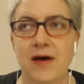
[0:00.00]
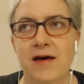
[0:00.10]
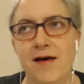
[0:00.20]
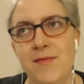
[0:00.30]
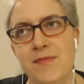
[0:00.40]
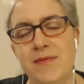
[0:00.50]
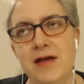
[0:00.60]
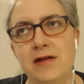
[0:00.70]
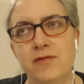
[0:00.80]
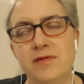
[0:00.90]
Um,
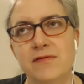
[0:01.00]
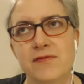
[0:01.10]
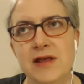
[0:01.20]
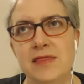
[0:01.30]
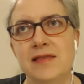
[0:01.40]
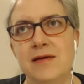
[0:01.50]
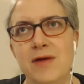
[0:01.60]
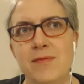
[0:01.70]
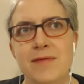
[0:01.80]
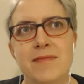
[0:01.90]
in terms of anything that
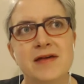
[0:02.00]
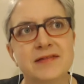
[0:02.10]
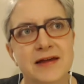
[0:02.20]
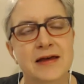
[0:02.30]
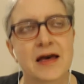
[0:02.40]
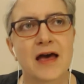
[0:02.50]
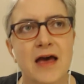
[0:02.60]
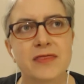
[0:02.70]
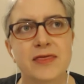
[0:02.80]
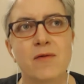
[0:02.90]
might be missing, I,
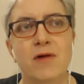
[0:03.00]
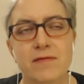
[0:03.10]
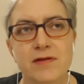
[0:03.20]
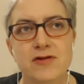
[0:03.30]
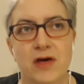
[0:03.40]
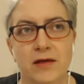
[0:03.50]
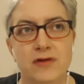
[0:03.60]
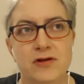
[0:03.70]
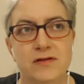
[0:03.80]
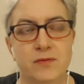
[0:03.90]
I think one of the
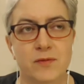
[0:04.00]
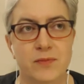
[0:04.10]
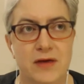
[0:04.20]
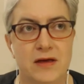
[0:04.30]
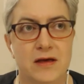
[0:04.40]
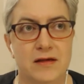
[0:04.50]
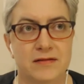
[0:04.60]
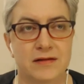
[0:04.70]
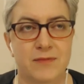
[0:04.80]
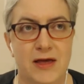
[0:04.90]
challenges will be is,
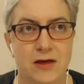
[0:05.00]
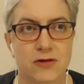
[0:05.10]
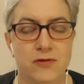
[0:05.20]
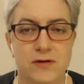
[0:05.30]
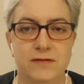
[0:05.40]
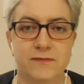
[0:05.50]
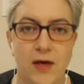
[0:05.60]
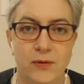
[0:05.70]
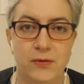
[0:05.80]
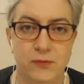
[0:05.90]
is making sure there's
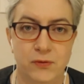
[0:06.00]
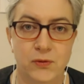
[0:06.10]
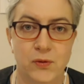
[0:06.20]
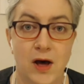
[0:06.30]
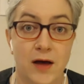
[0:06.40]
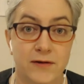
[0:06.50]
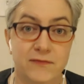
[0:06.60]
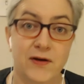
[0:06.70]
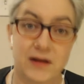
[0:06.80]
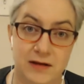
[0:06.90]
follow through on
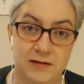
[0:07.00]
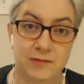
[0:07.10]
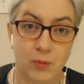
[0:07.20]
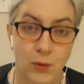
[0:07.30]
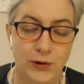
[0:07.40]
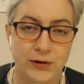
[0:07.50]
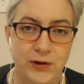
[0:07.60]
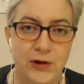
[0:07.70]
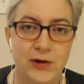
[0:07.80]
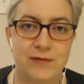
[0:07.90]
funding support
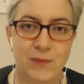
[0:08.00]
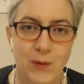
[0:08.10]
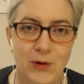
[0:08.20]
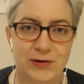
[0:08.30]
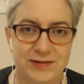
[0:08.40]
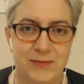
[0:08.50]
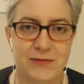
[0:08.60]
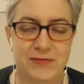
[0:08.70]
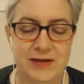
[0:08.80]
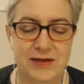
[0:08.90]
for some of
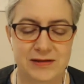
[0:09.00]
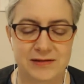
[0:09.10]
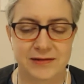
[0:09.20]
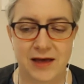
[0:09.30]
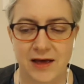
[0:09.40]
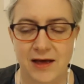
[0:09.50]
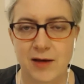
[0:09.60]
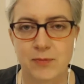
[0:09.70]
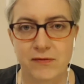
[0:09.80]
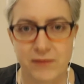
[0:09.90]
these uh,
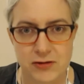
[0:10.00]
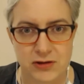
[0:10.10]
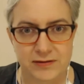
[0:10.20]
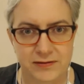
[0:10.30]
provisions.